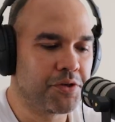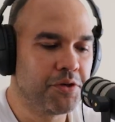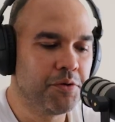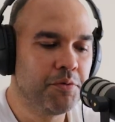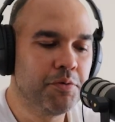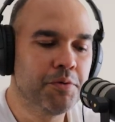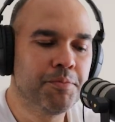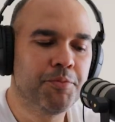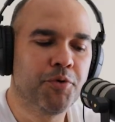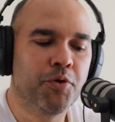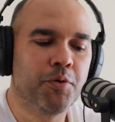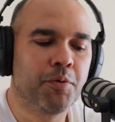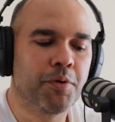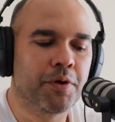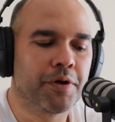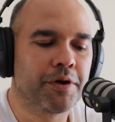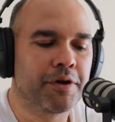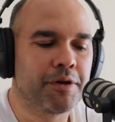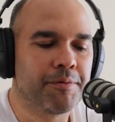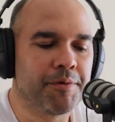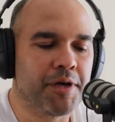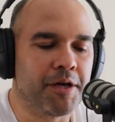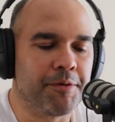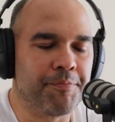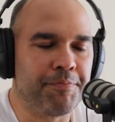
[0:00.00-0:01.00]
you were more worried
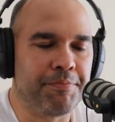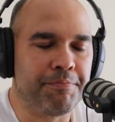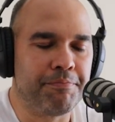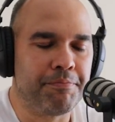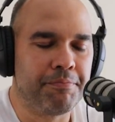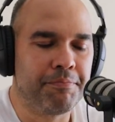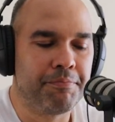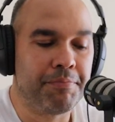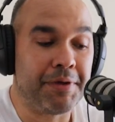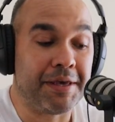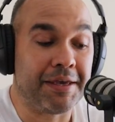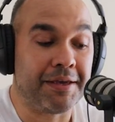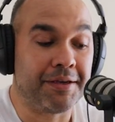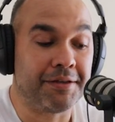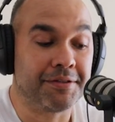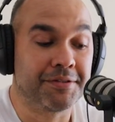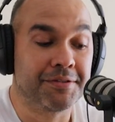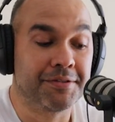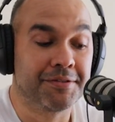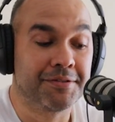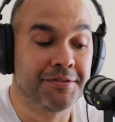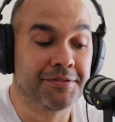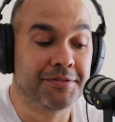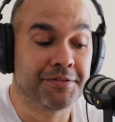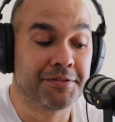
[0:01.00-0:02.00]
about being
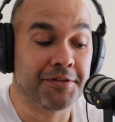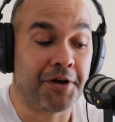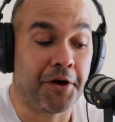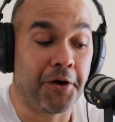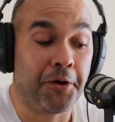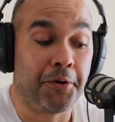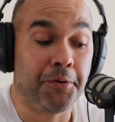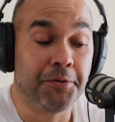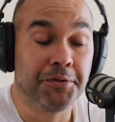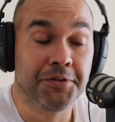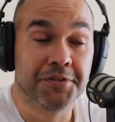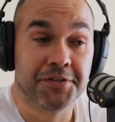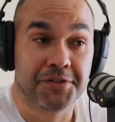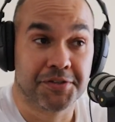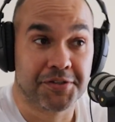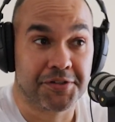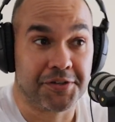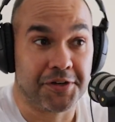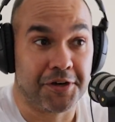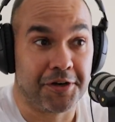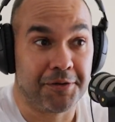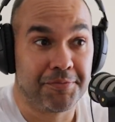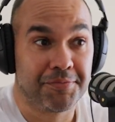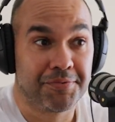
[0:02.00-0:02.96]
told to stop